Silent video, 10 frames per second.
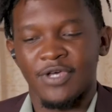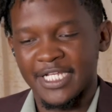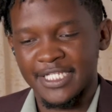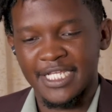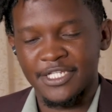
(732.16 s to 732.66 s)
your
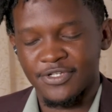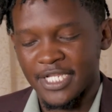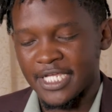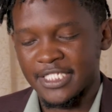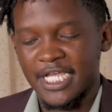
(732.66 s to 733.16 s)
client,
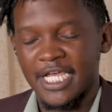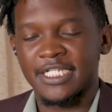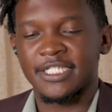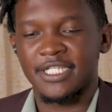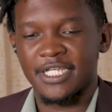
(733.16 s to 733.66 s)
understand your
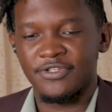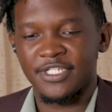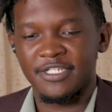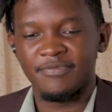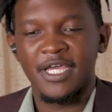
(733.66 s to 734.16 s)
team,
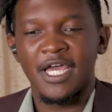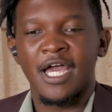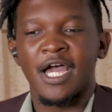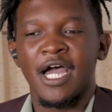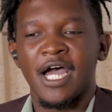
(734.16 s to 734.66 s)

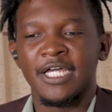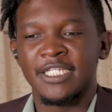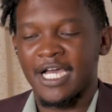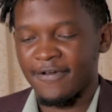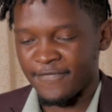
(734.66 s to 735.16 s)
and have
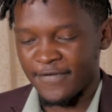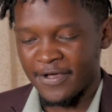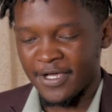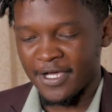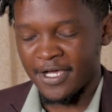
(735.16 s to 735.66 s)

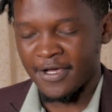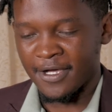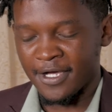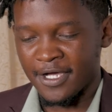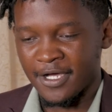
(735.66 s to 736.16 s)

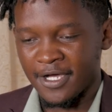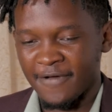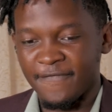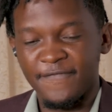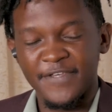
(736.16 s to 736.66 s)
a
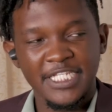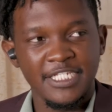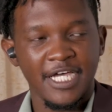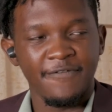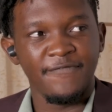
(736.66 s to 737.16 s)

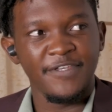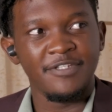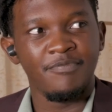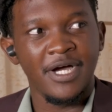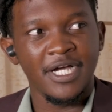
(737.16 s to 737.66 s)

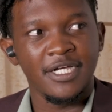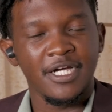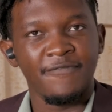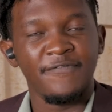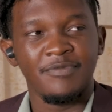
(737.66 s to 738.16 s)
feedback
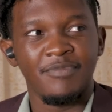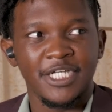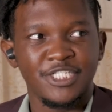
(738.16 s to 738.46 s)
channel.